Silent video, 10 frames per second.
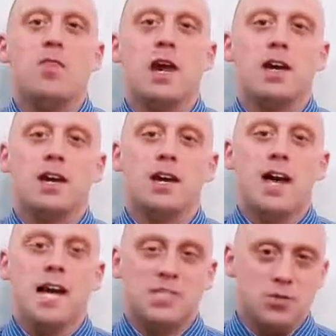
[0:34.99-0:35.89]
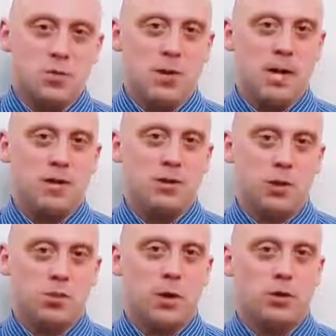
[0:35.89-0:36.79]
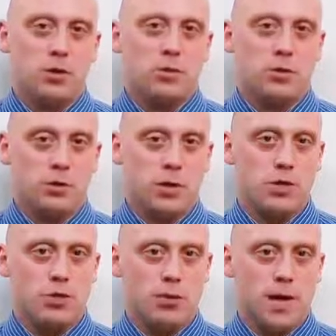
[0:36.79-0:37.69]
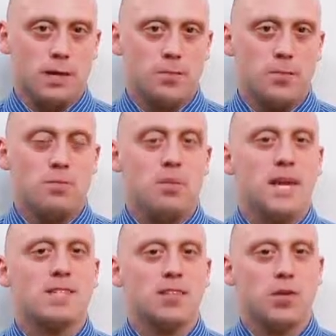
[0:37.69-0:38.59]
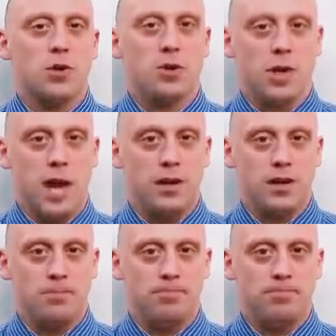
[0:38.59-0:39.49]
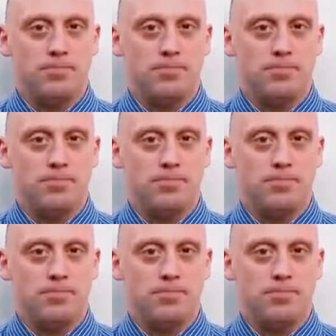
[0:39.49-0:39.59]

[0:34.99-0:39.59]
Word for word: that estimate the glomerular filtration rate based on the creatinine.